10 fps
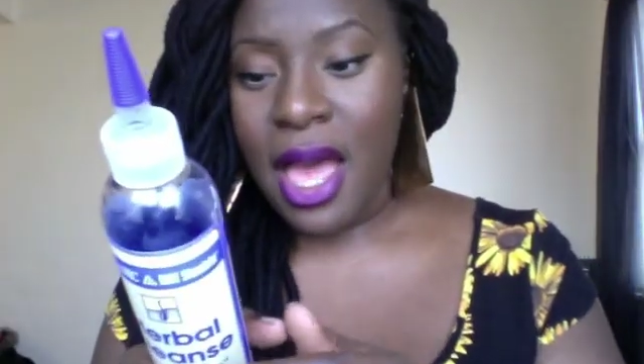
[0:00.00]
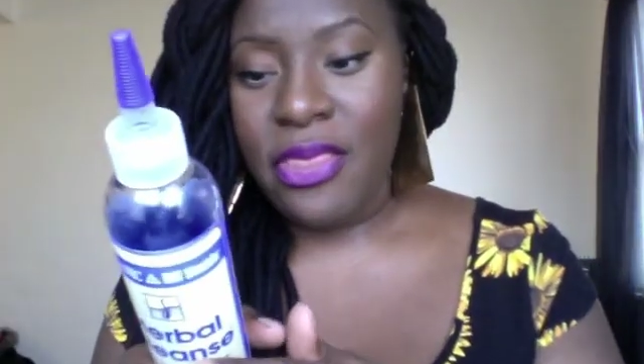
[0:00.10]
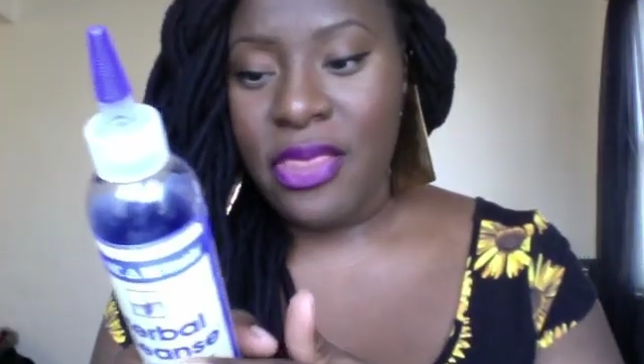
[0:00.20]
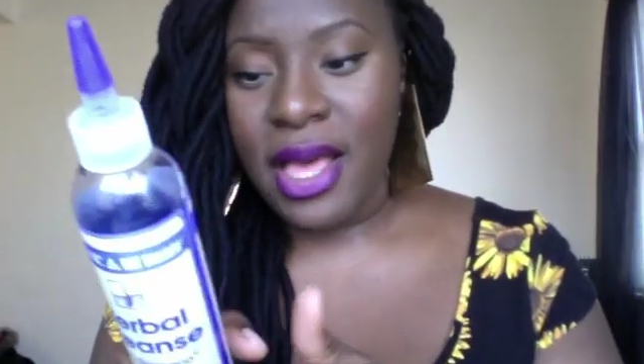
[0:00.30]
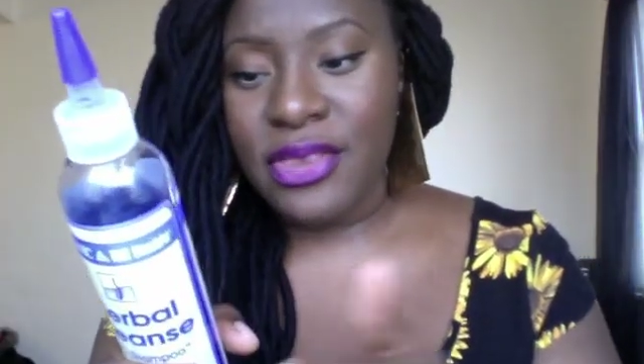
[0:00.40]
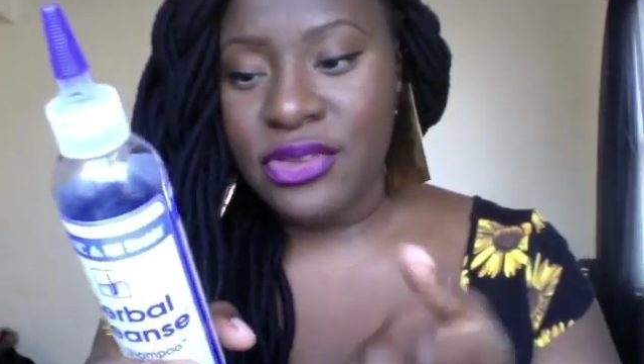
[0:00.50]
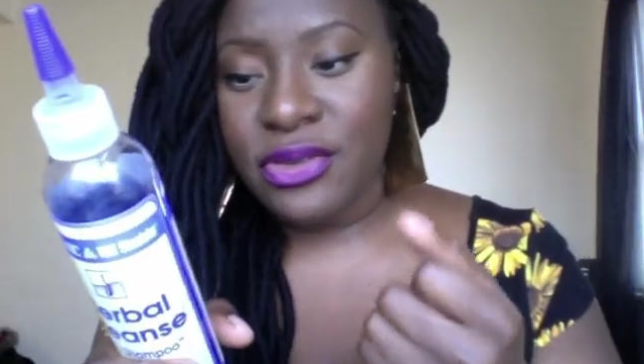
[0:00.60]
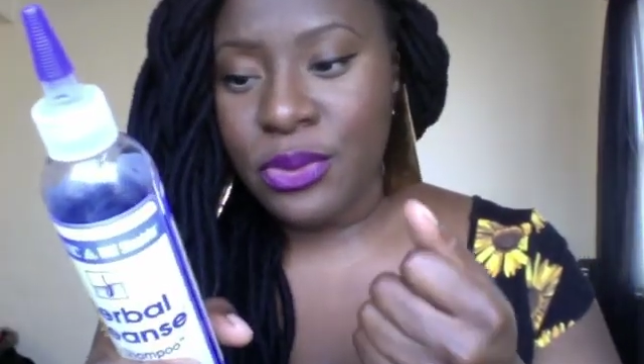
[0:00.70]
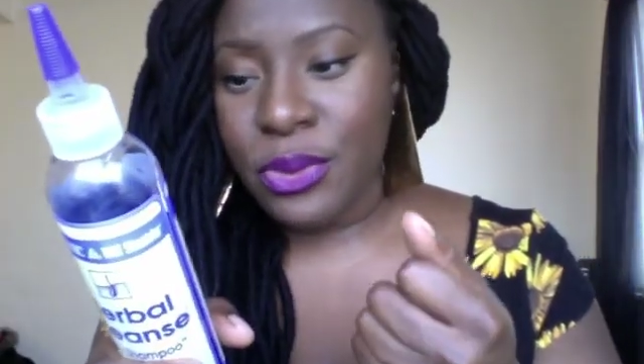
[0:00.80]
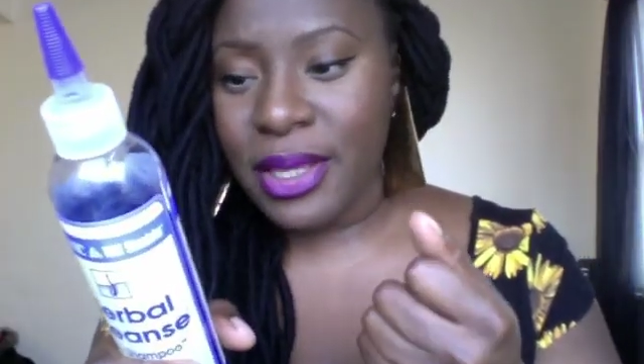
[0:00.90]
and then
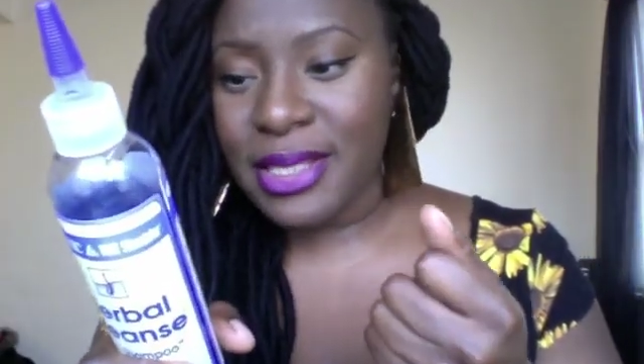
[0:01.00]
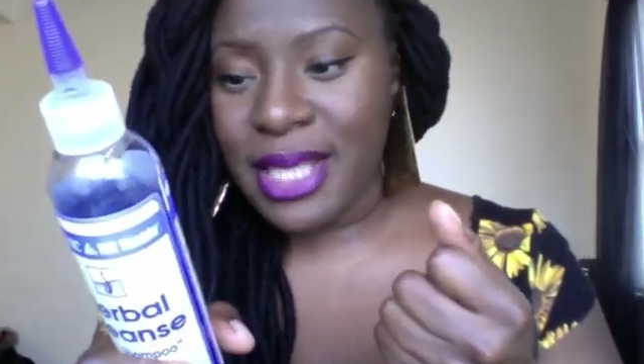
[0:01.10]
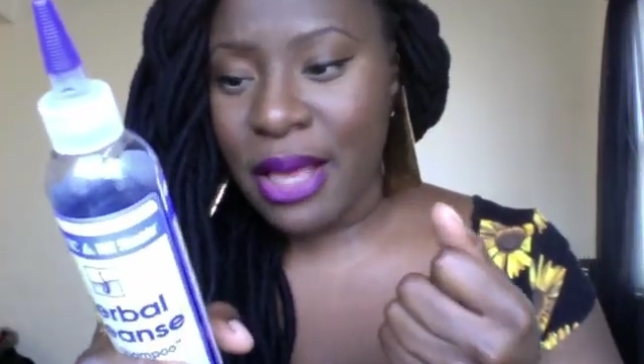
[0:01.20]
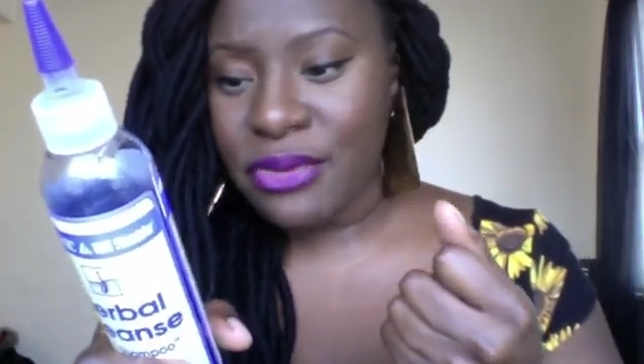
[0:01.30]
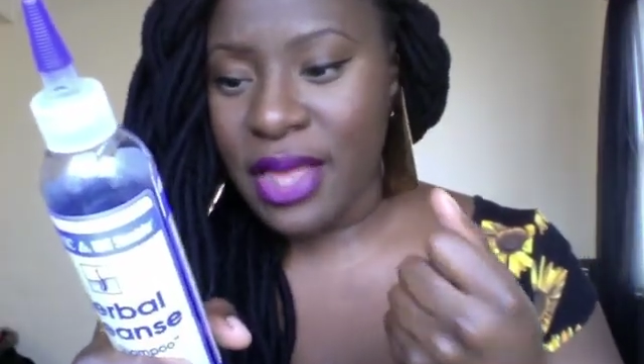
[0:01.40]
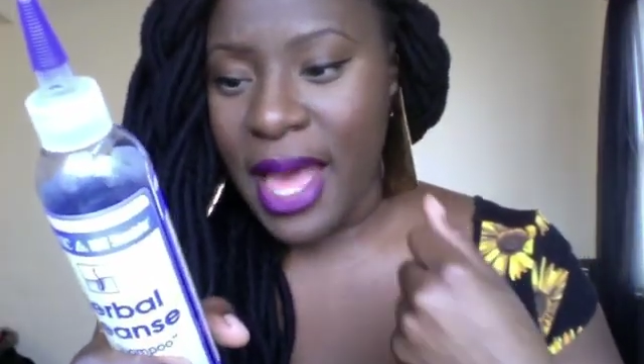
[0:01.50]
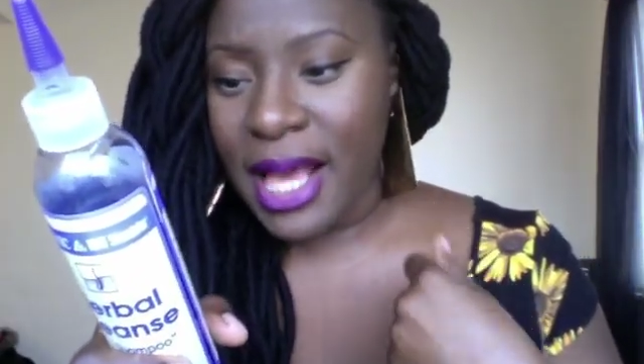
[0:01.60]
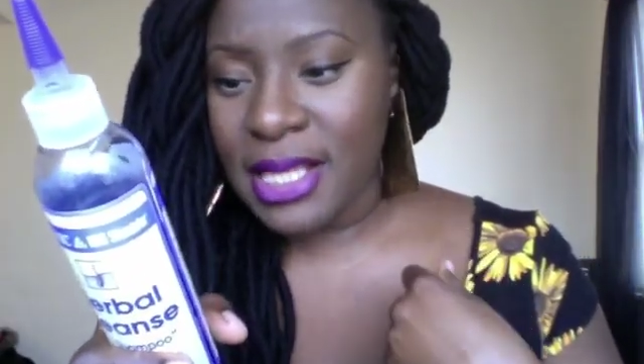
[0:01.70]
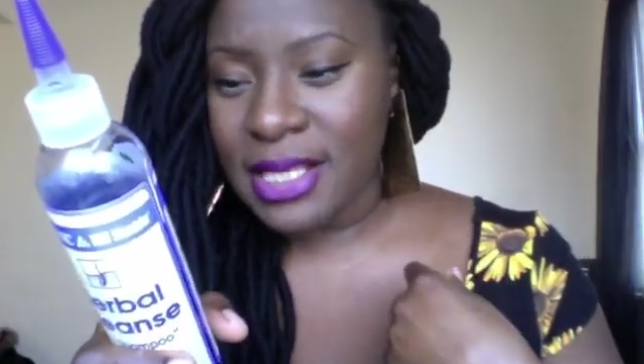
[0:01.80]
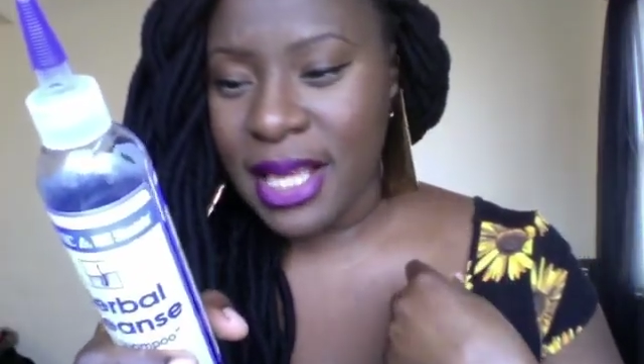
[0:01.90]
squeeze out the
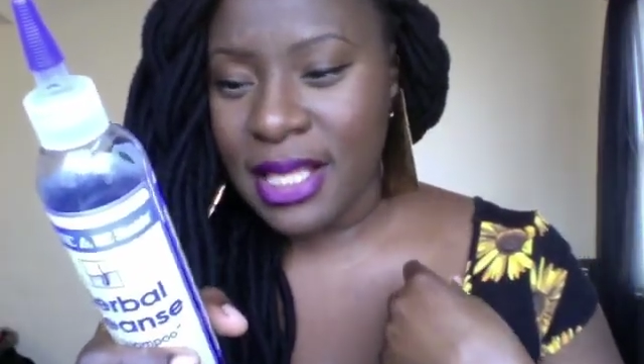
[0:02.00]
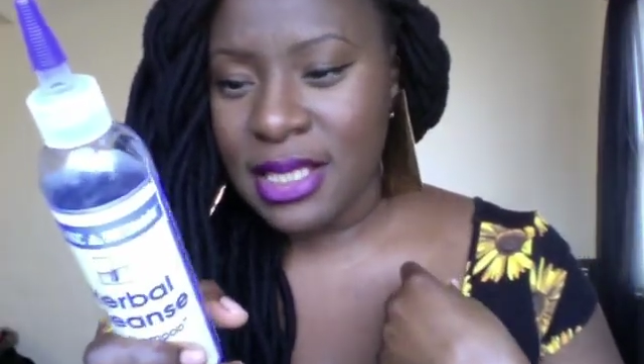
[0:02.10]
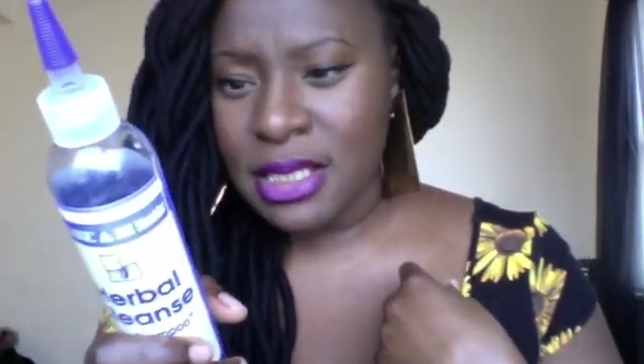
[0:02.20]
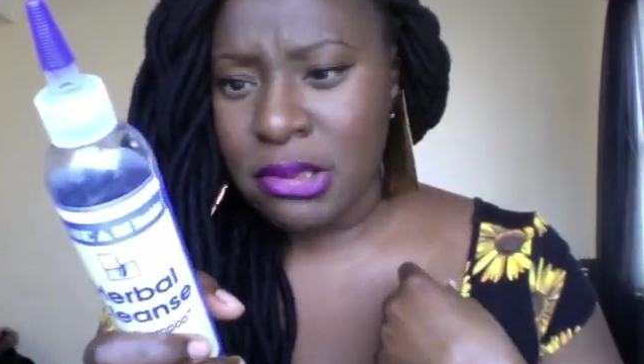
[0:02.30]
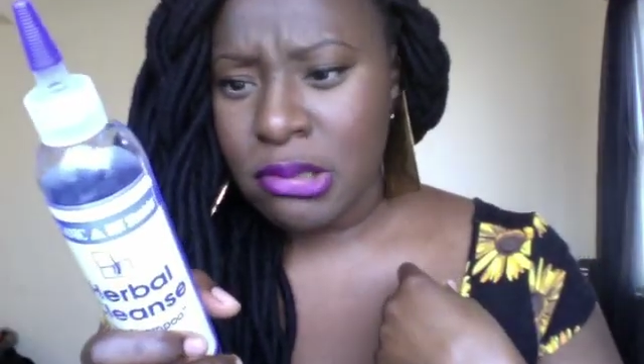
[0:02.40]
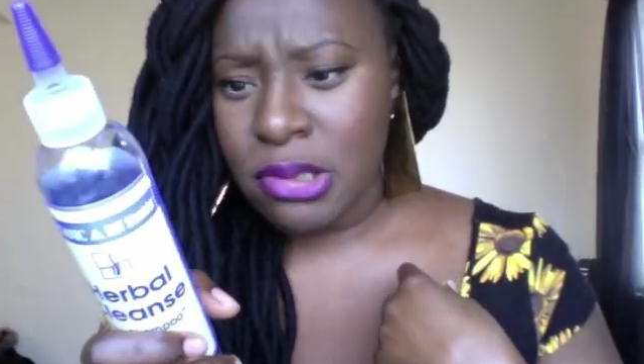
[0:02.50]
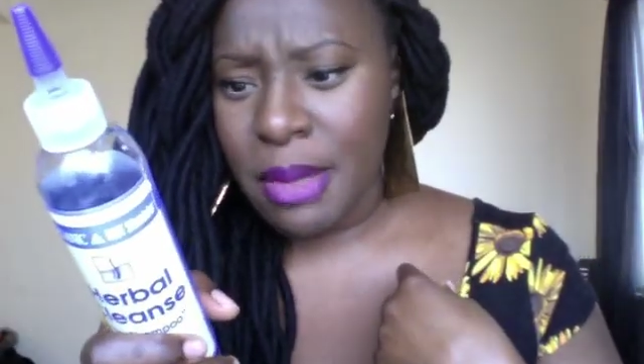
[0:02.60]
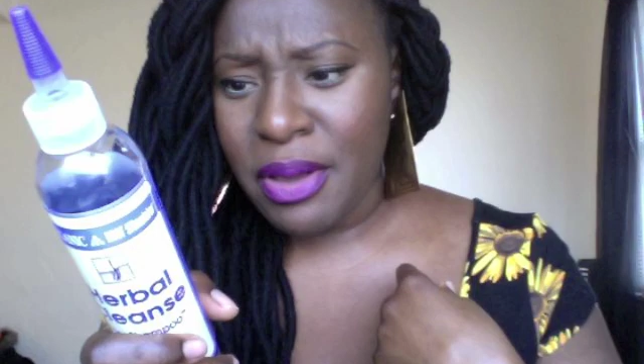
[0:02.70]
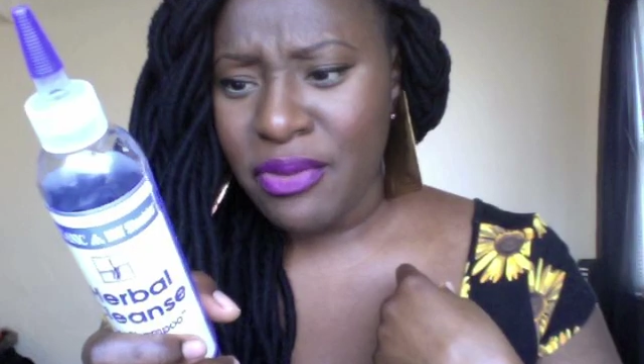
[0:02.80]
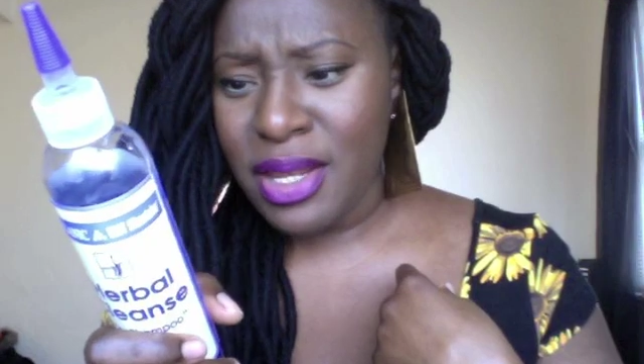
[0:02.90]
excess.
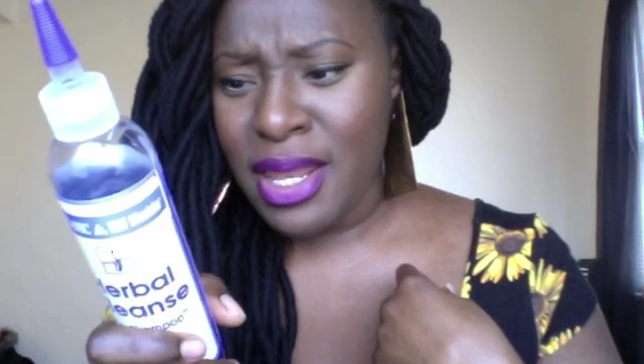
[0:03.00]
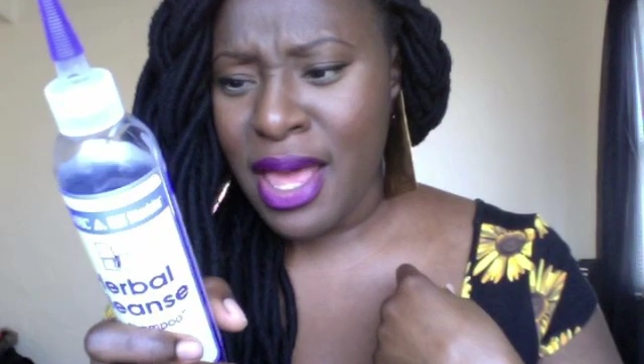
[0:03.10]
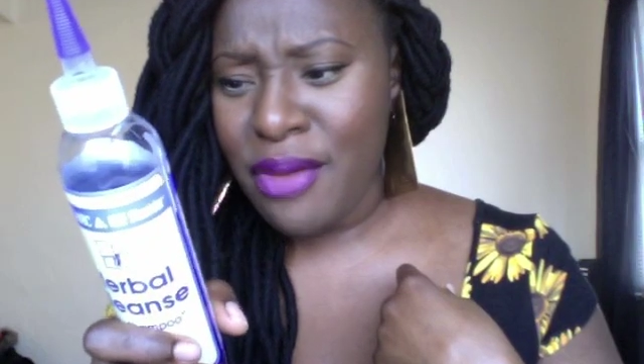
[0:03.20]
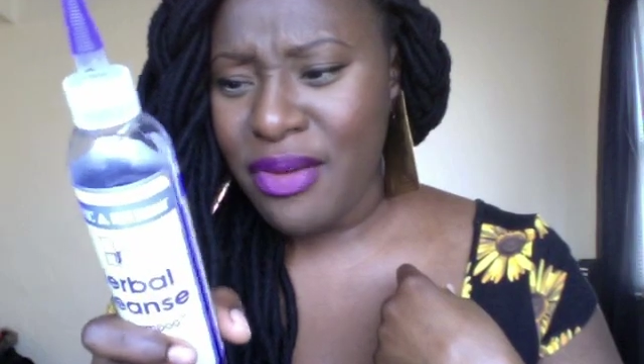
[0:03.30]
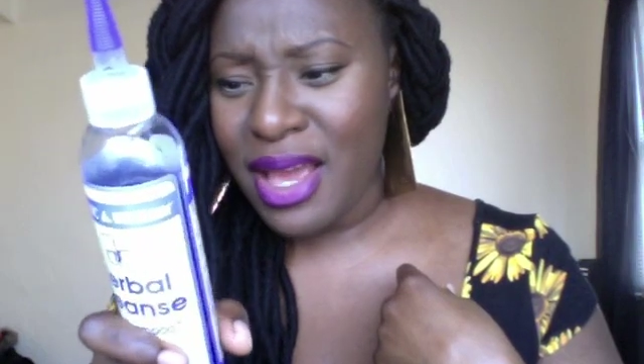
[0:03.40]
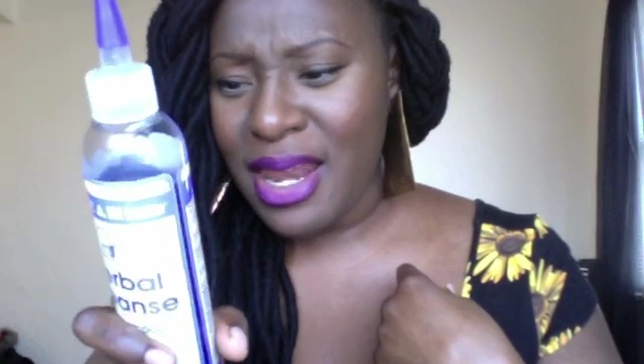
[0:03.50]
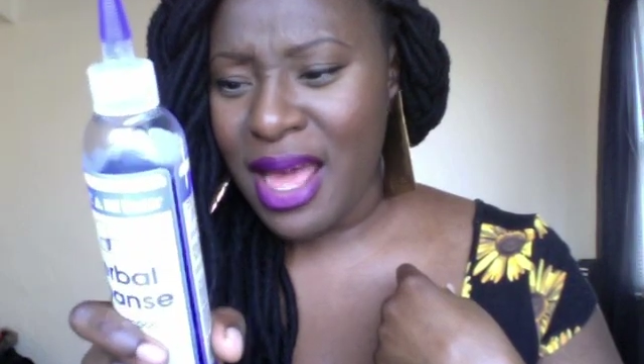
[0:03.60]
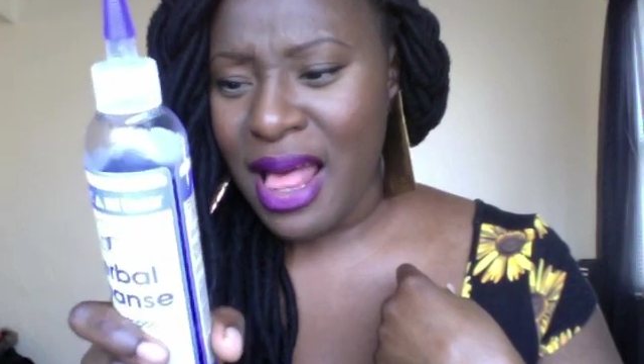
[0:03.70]
Am I reading that right?